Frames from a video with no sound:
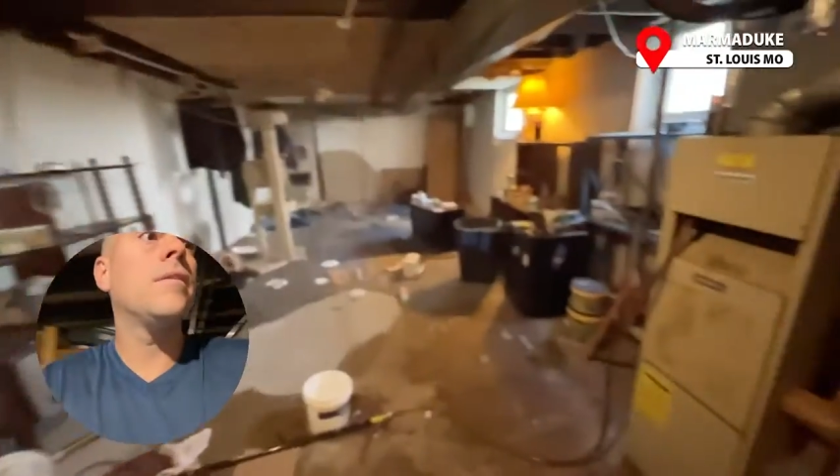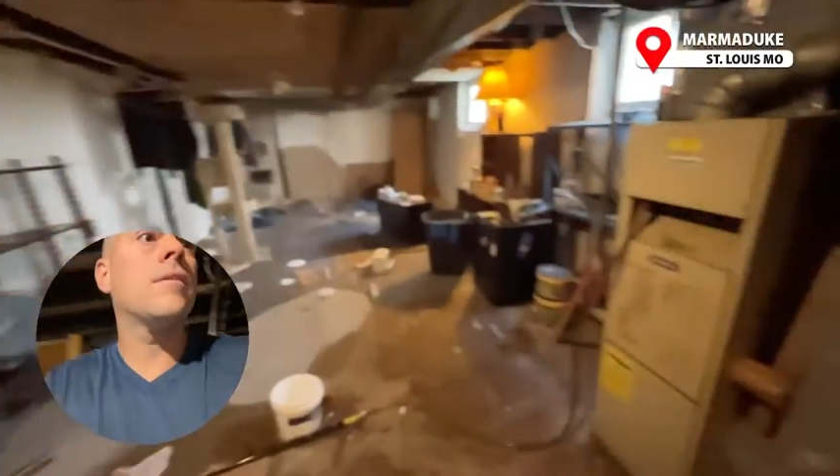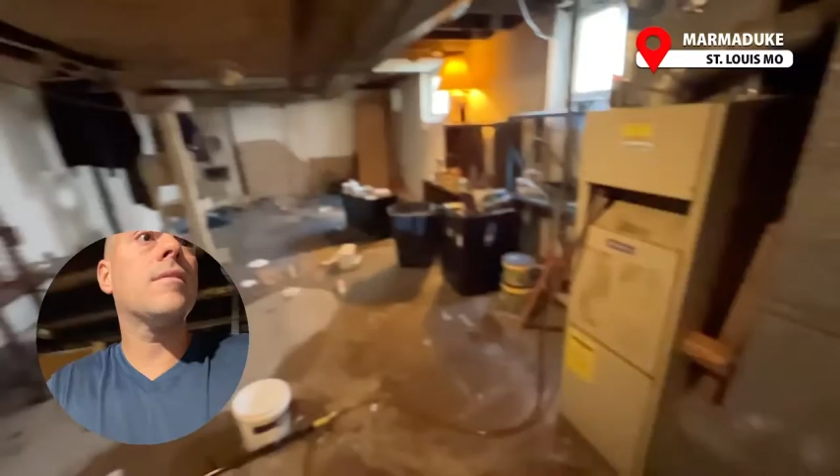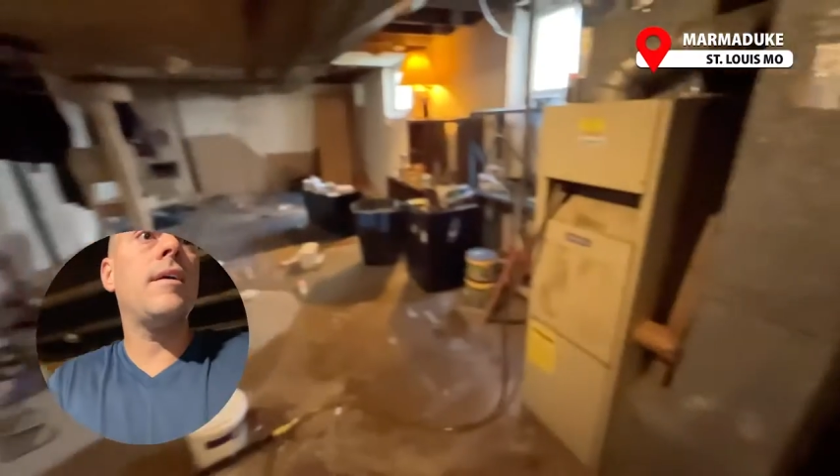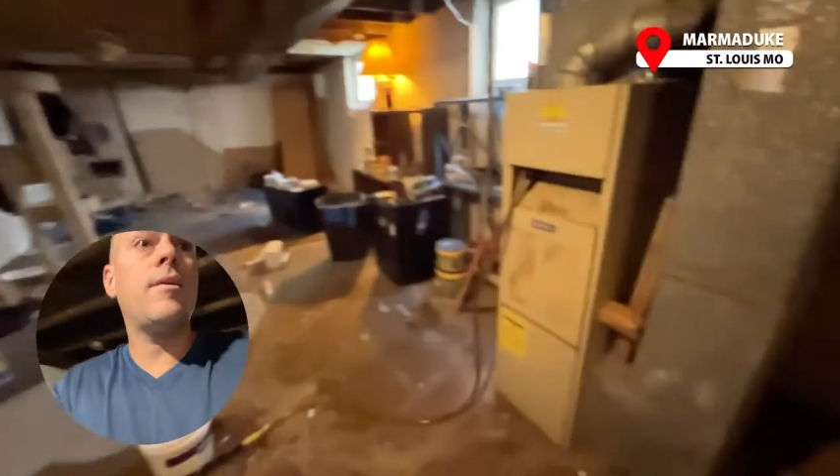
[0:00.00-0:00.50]

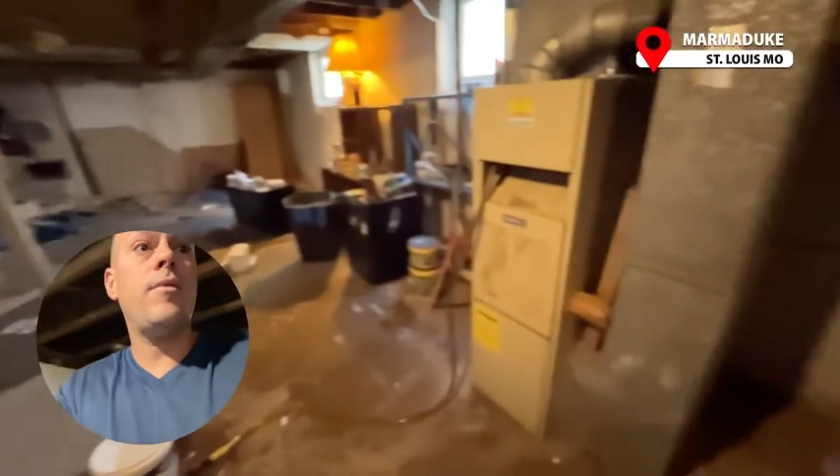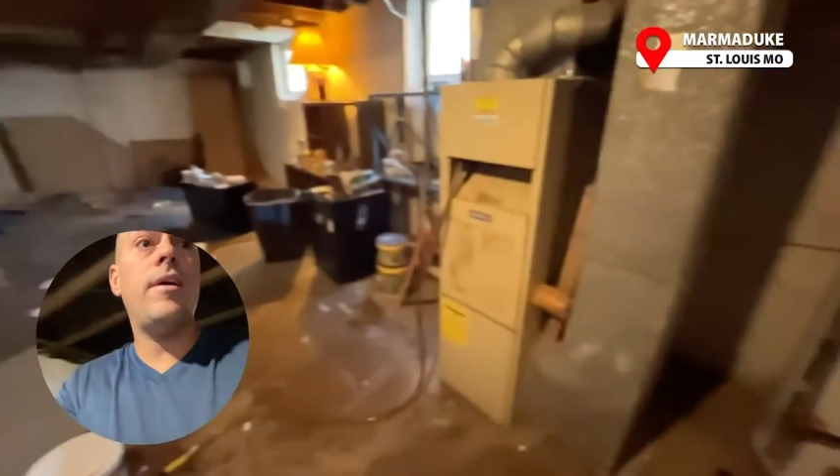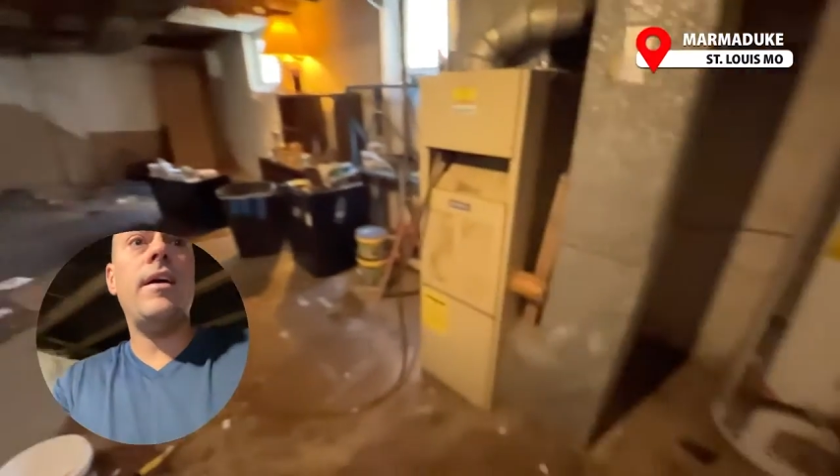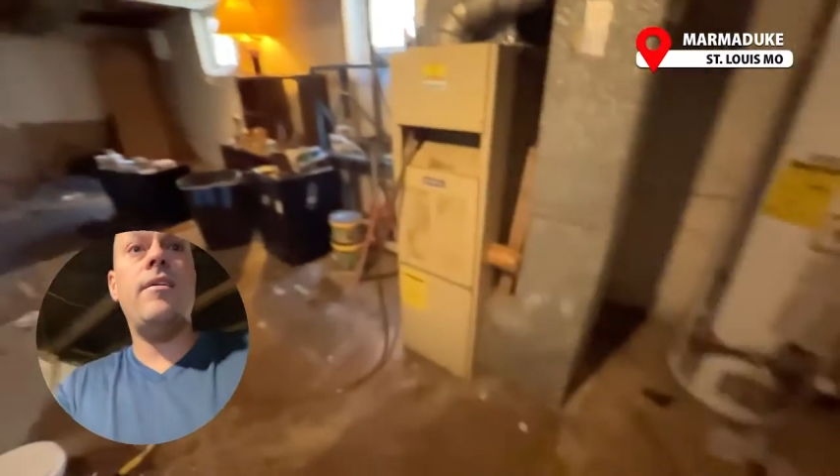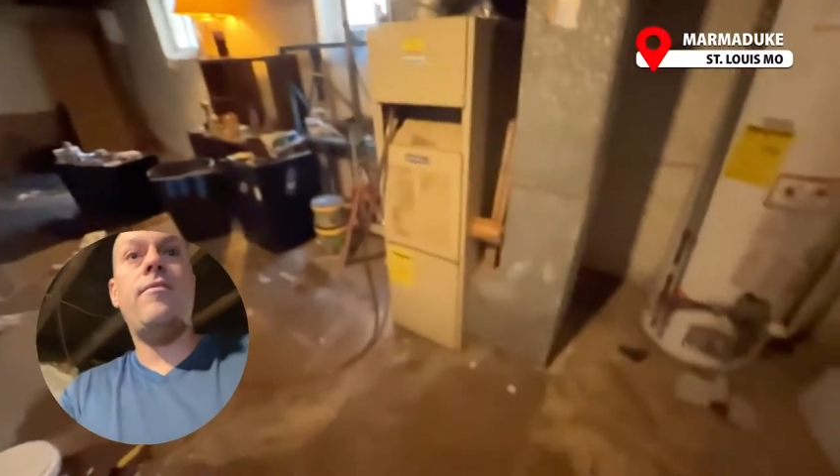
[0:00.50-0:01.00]
Looks like we
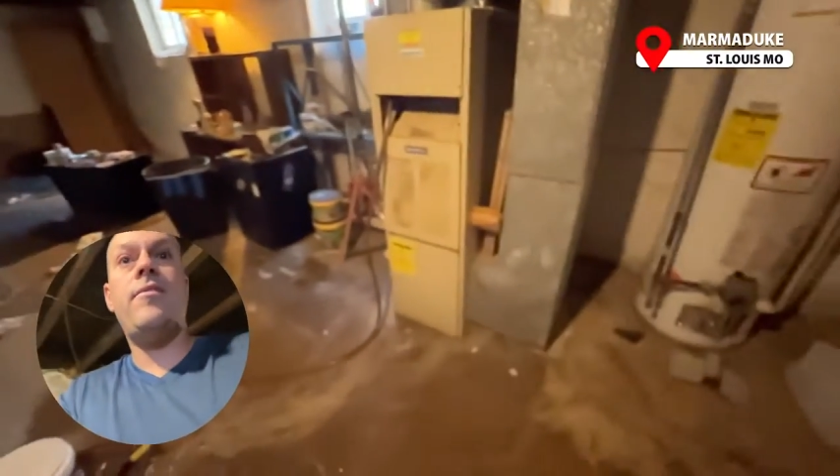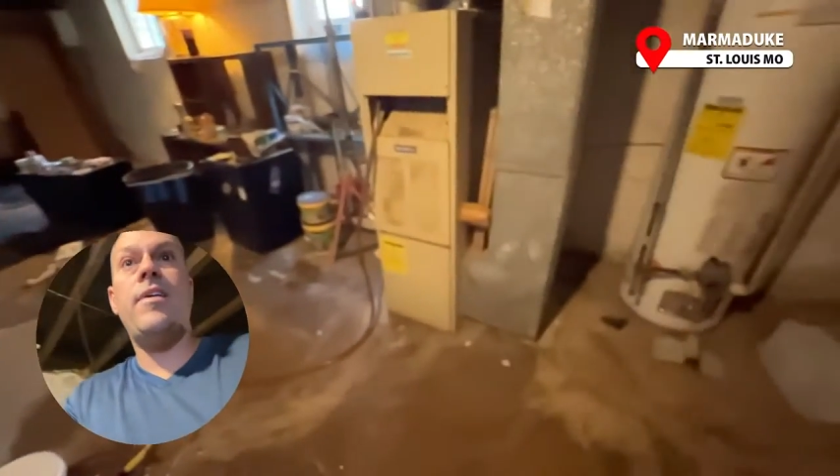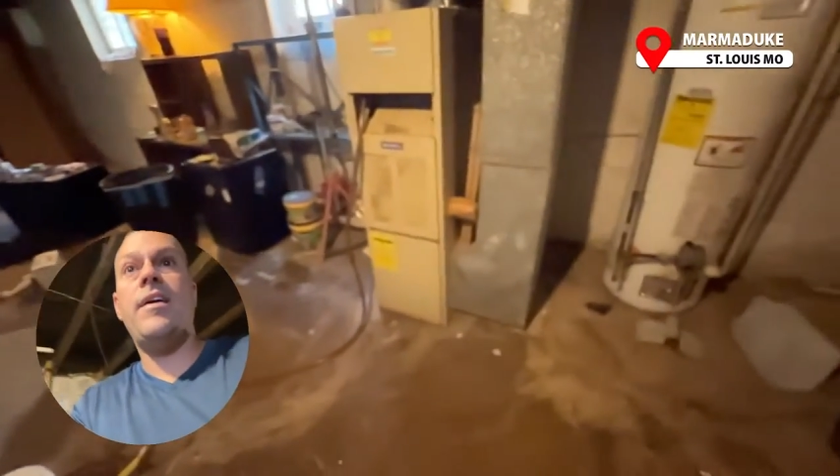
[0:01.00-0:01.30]
have